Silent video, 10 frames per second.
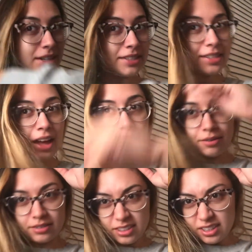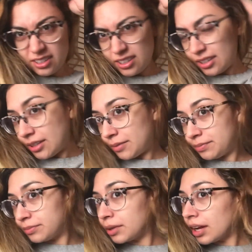it down.
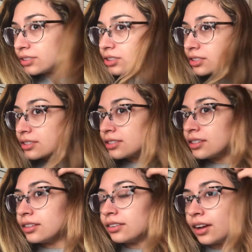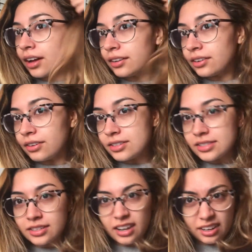But as you can see, I can already
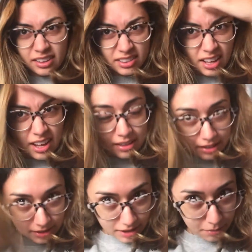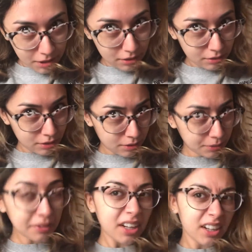see kind of like the highlights coming through.
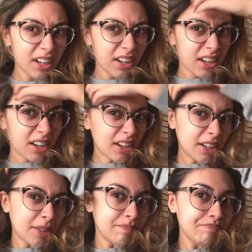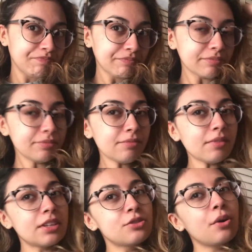
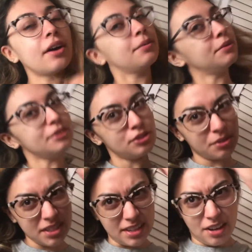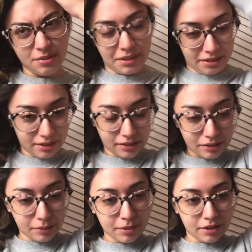So I'm going to tone it down with a
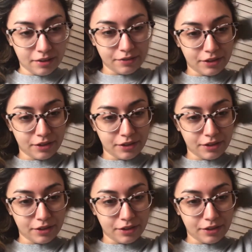little bit of the